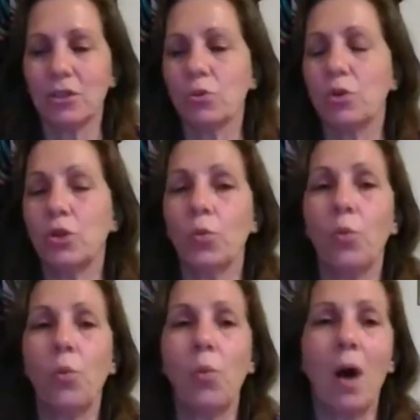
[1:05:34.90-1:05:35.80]
through your
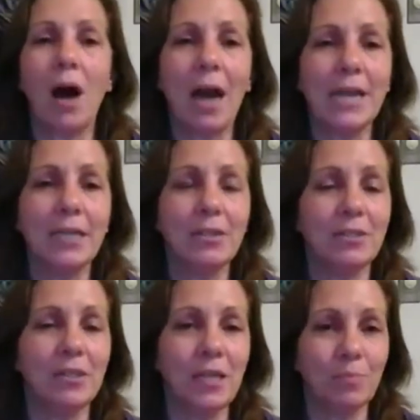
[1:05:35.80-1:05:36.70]
wide,
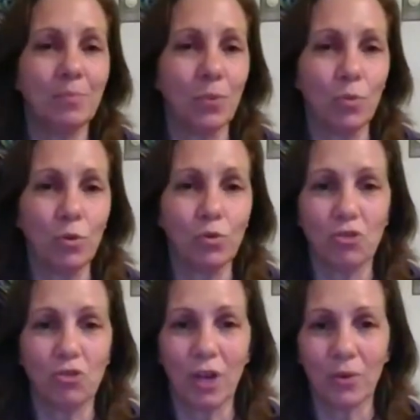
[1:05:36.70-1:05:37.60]
deep root
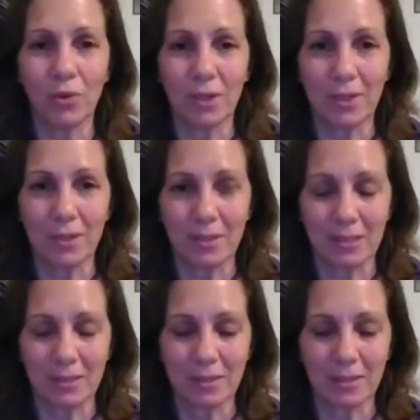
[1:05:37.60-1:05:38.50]
chakra,
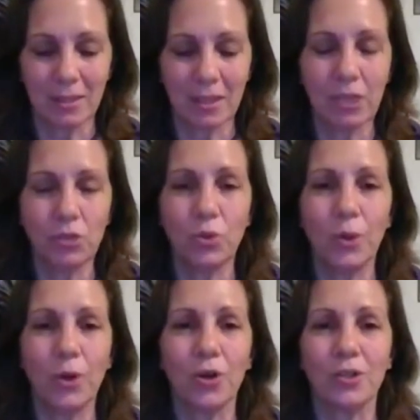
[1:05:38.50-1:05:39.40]

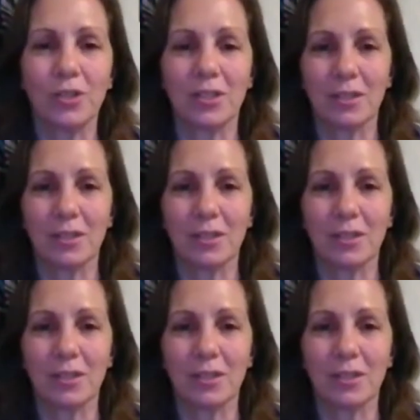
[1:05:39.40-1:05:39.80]
into earth,